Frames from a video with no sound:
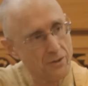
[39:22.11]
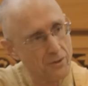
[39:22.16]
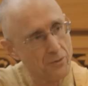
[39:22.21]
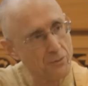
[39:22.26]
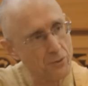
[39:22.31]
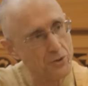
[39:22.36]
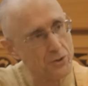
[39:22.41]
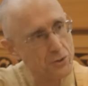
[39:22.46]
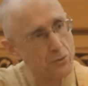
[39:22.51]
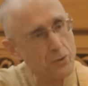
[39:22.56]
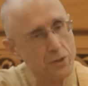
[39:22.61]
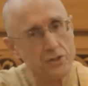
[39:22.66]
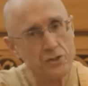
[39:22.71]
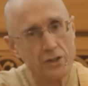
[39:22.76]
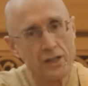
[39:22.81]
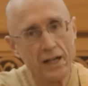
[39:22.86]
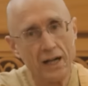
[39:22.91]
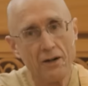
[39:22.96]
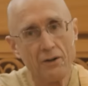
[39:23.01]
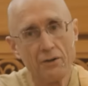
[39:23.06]
we're
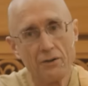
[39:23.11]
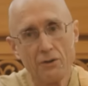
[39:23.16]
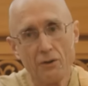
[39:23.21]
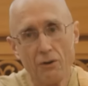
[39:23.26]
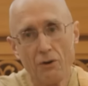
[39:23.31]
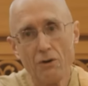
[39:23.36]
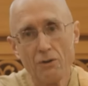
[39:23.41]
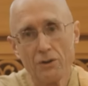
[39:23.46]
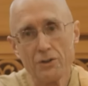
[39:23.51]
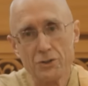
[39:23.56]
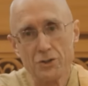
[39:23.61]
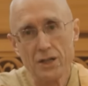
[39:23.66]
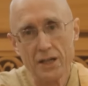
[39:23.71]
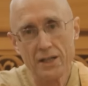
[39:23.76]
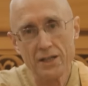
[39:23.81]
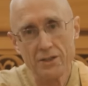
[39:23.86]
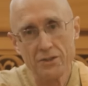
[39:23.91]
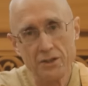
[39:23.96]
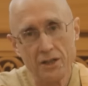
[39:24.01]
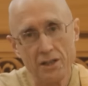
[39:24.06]
squeezing out all the
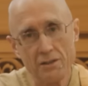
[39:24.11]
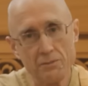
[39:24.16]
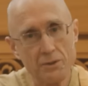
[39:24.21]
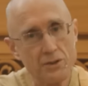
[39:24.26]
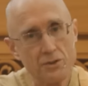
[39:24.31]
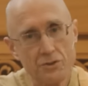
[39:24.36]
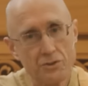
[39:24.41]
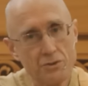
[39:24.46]
Chinese elements,